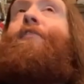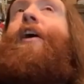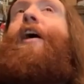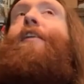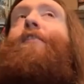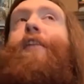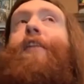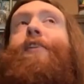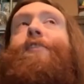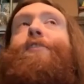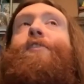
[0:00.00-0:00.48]

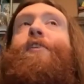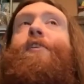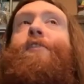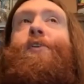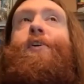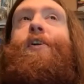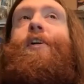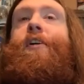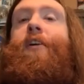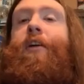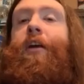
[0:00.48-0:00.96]
have that
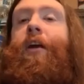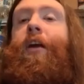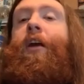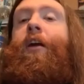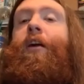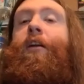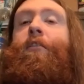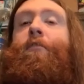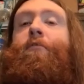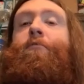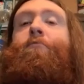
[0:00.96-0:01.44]
surgery
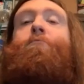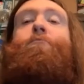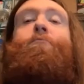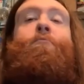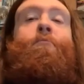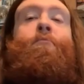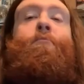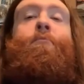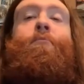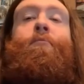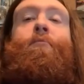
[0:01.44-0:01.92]
again.
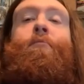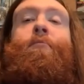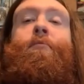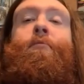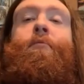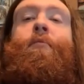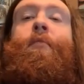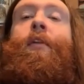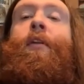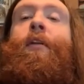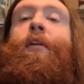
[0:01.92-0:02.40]

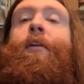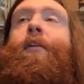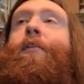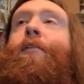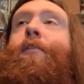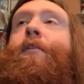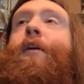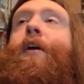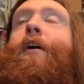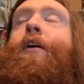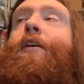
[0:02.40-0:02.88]

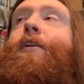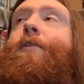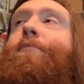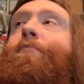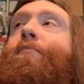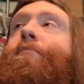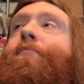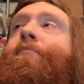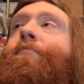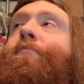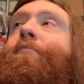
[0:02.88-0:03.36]

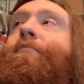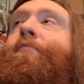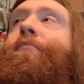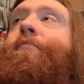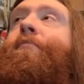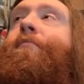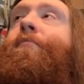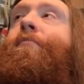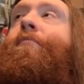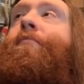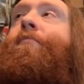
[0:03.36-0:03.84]
Um
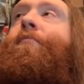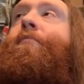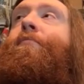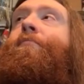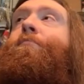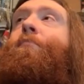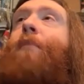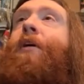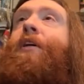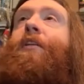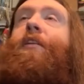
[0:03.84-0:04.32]

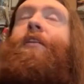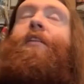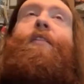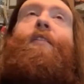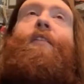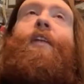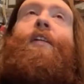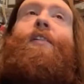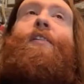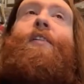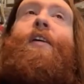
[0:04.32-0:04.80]
but
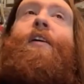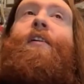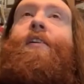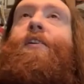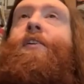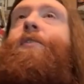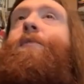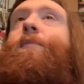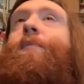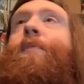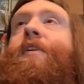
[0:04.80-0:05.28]
they said it
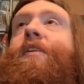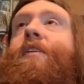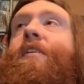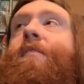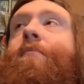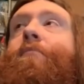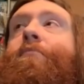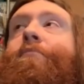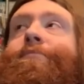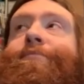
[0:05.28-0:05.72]
could be